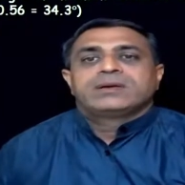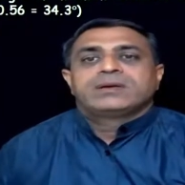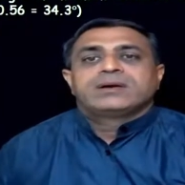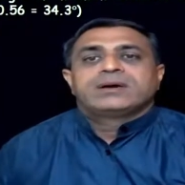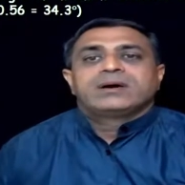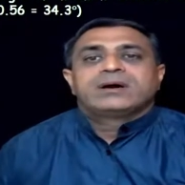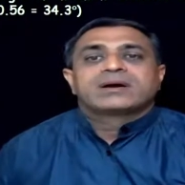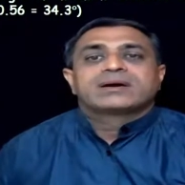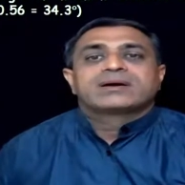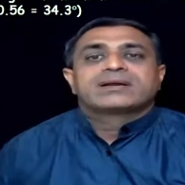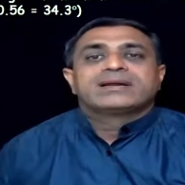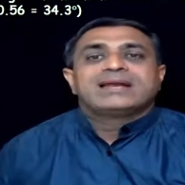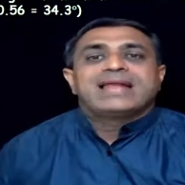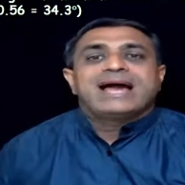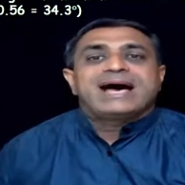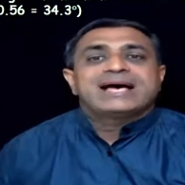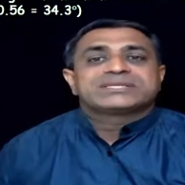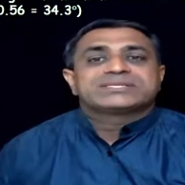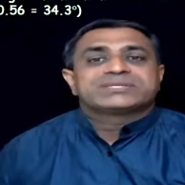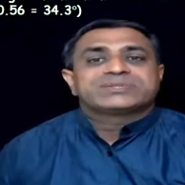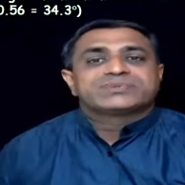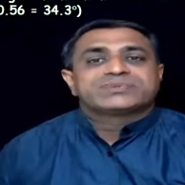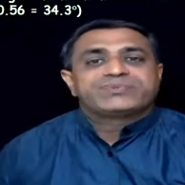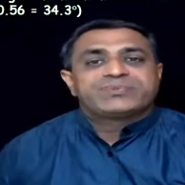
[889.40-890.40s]
A
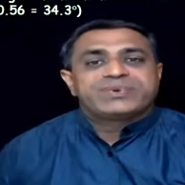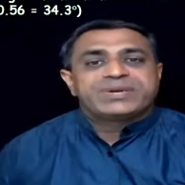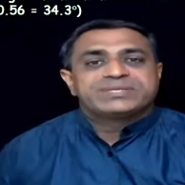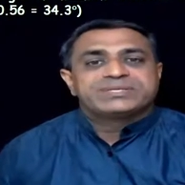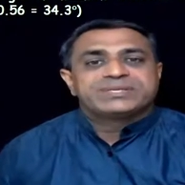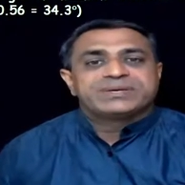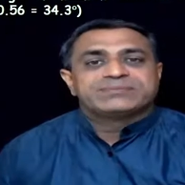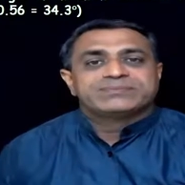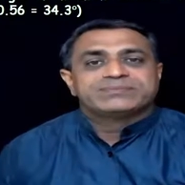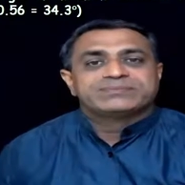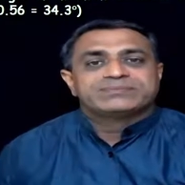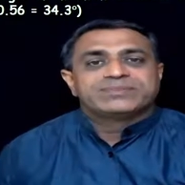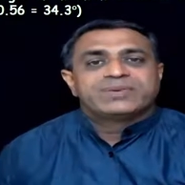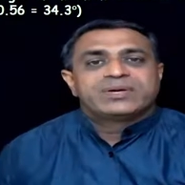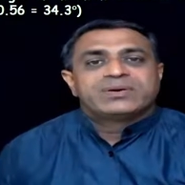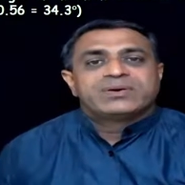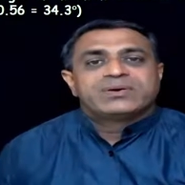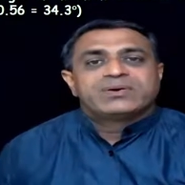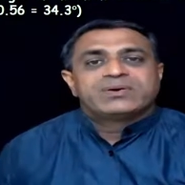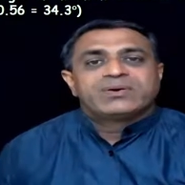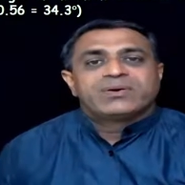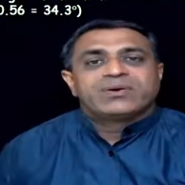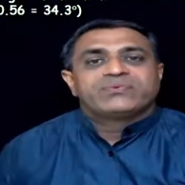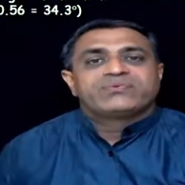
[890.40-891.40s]
glass prism
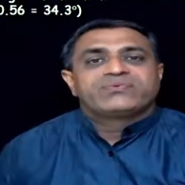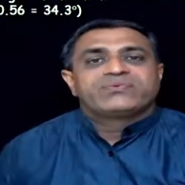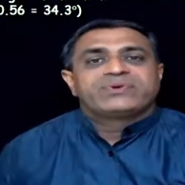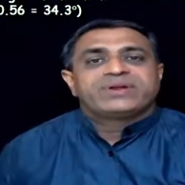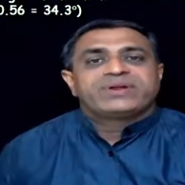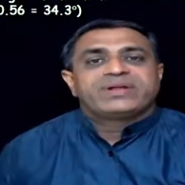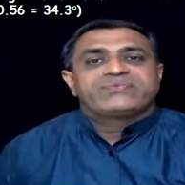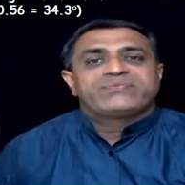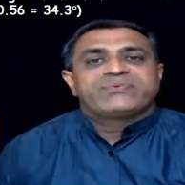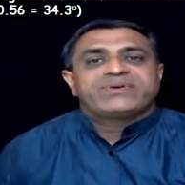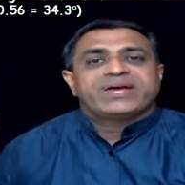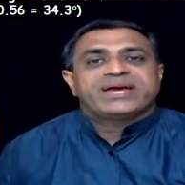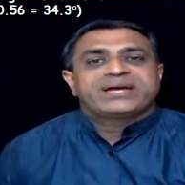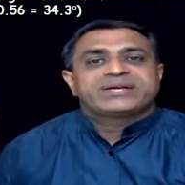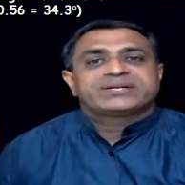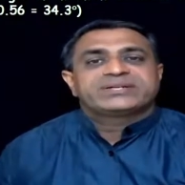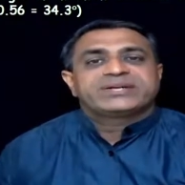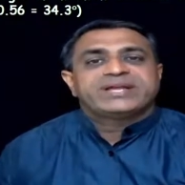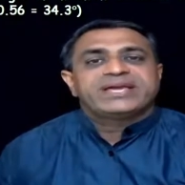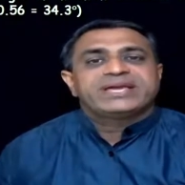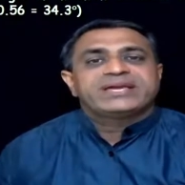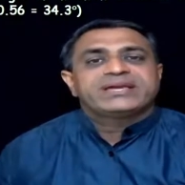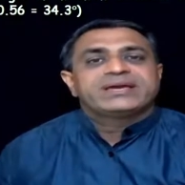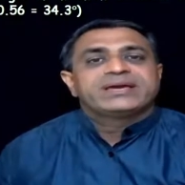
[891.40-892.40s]
of
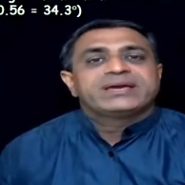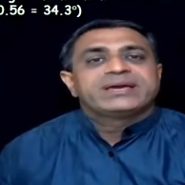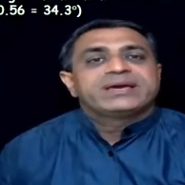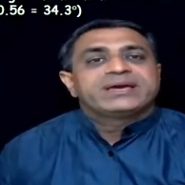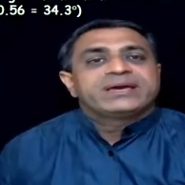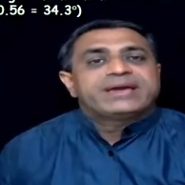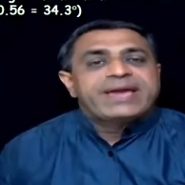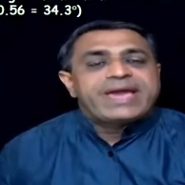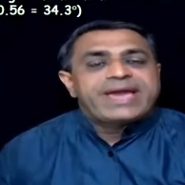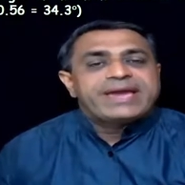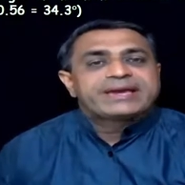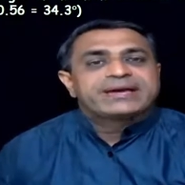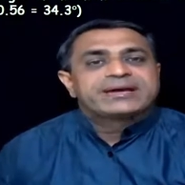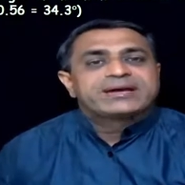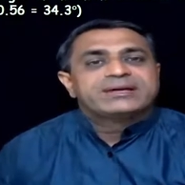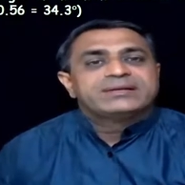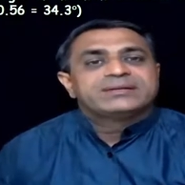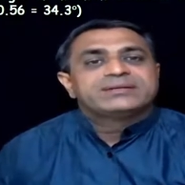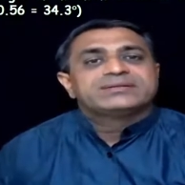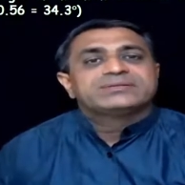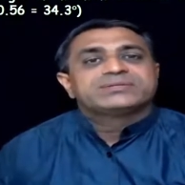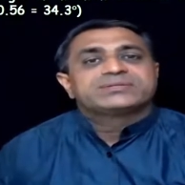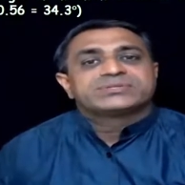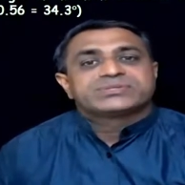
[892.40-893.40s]
refracting
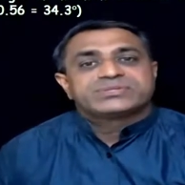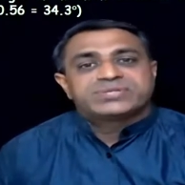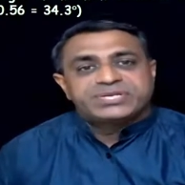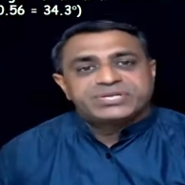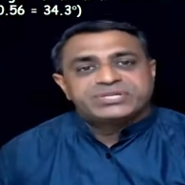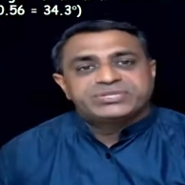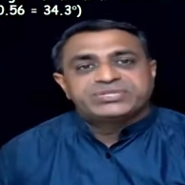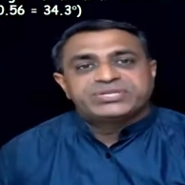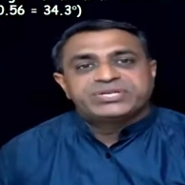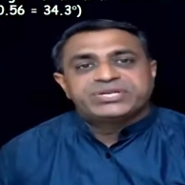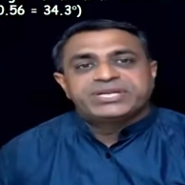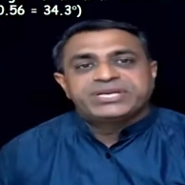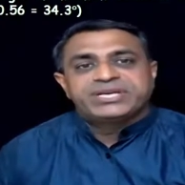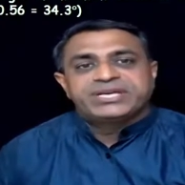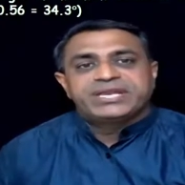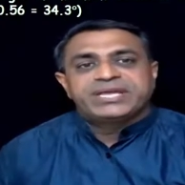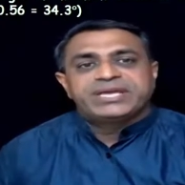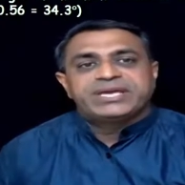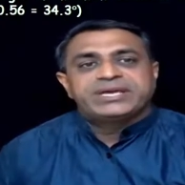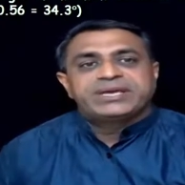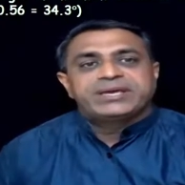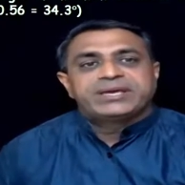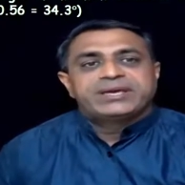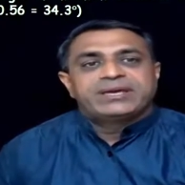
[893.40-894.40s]
angle 60
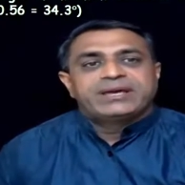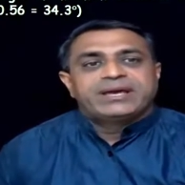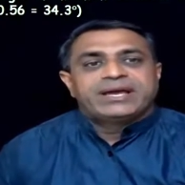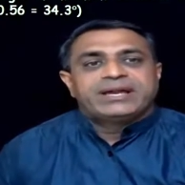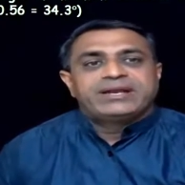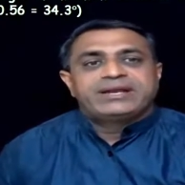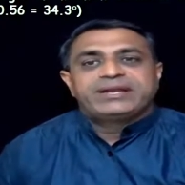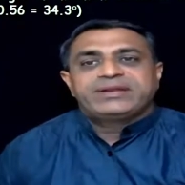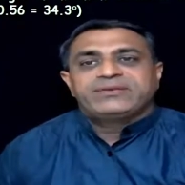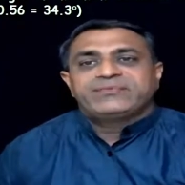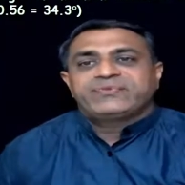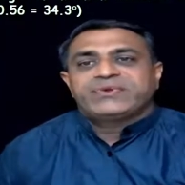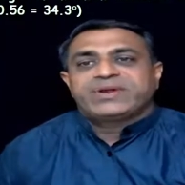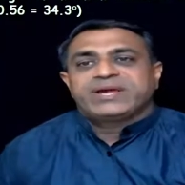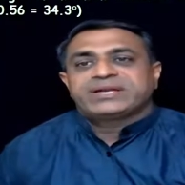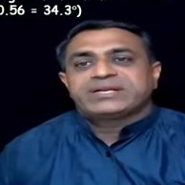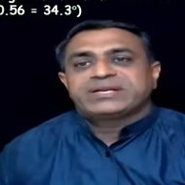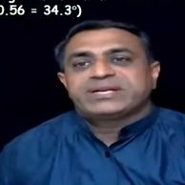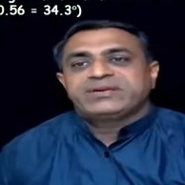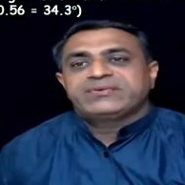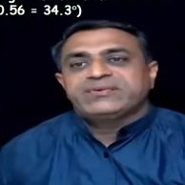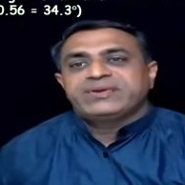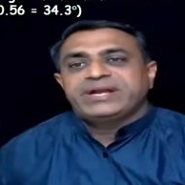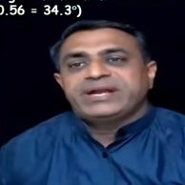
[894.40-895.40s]
degree and
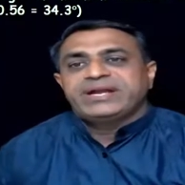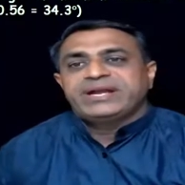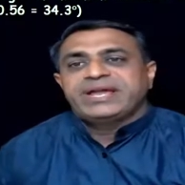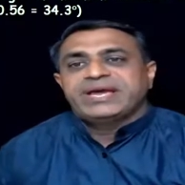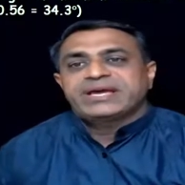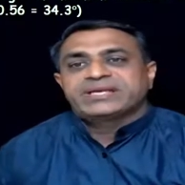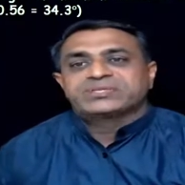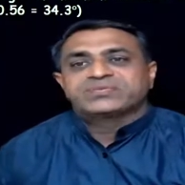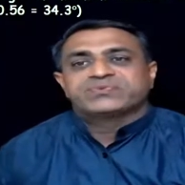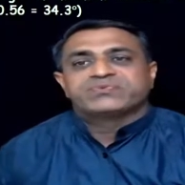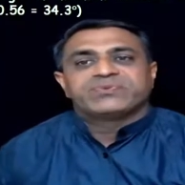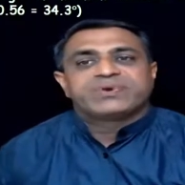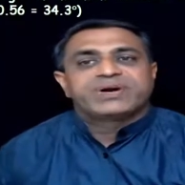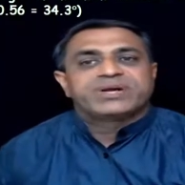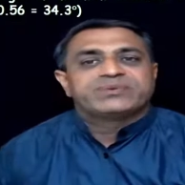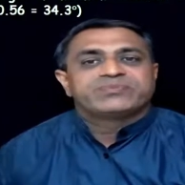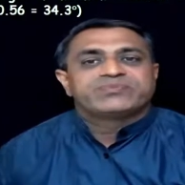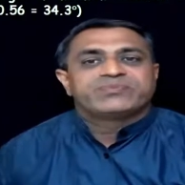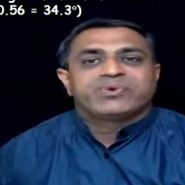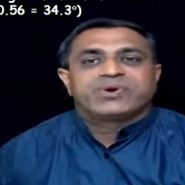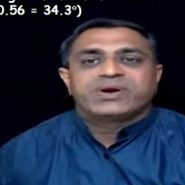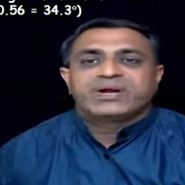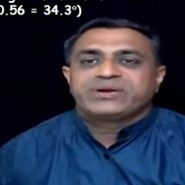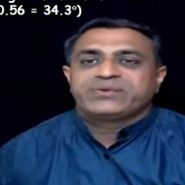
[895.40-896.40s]
refractive index
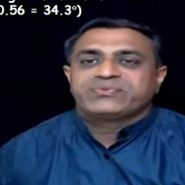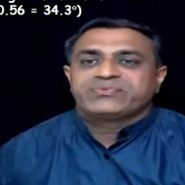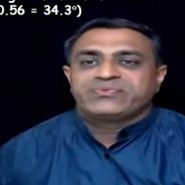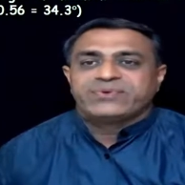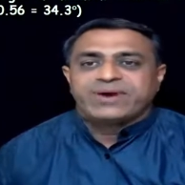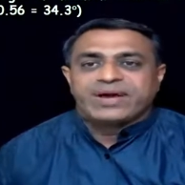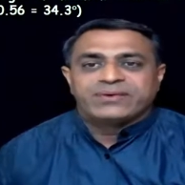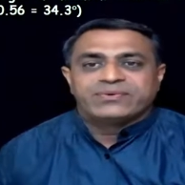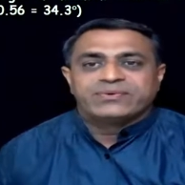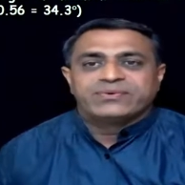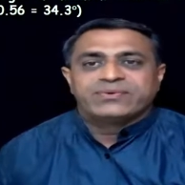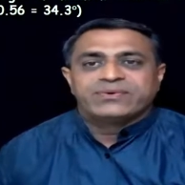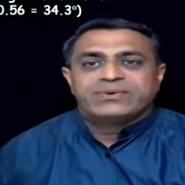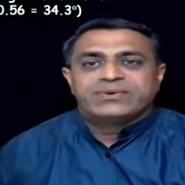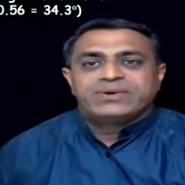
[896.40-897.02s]
1.5